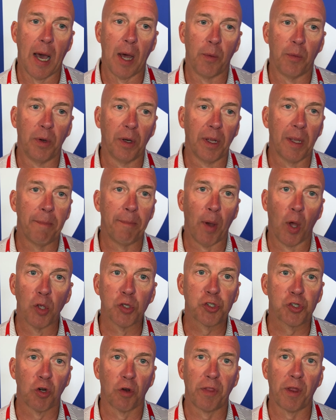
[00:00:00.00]
really
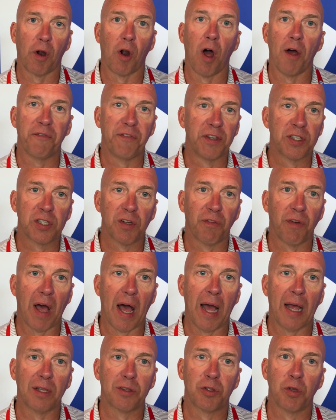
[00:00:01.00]
bolstered their offensive
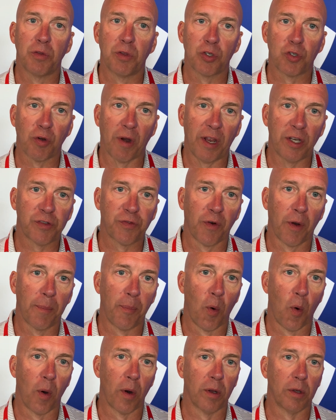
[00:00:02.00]
line through the transfer
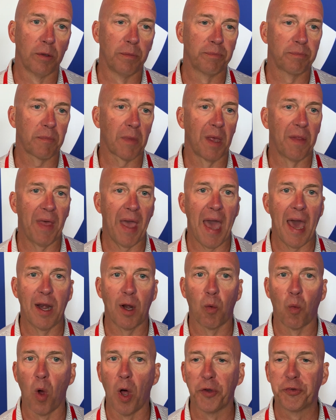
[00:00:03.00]
portal. They
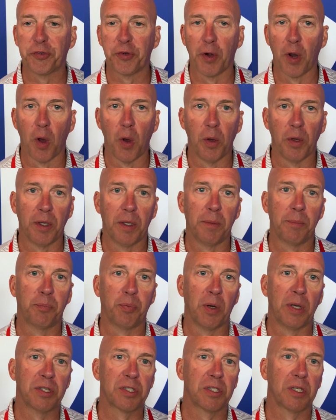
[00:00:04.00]
added Walter Nolan,
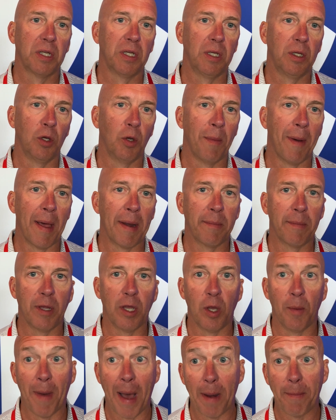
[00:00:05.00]
Princely, Iman
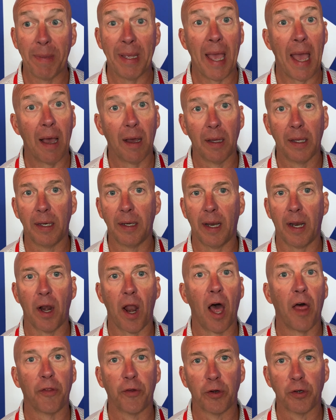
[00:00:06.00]
Mielen, and
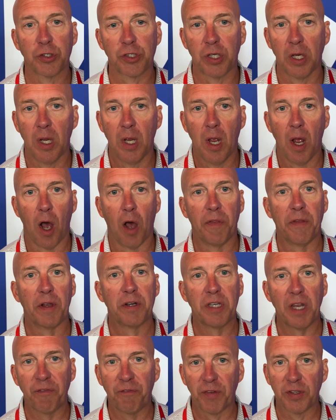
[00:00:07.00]
others on their
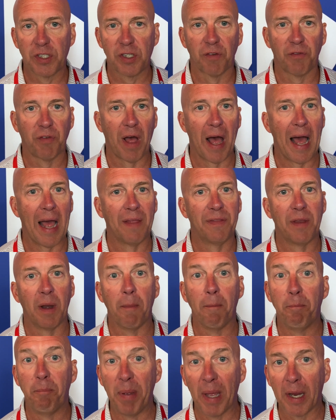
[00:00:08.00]
defensive line. They're
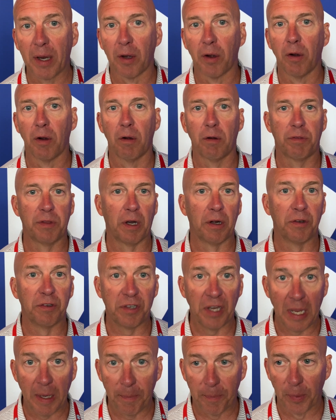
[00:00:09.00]
bigger, they're
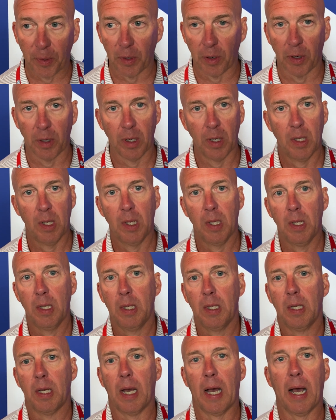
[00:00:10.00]
deeper.
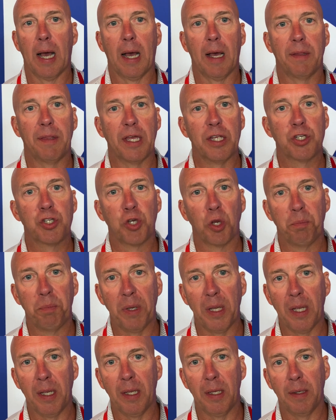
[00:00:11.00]
They should
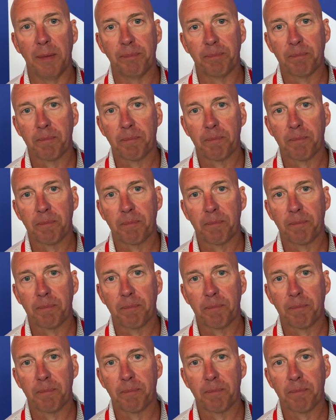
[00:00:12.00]
be,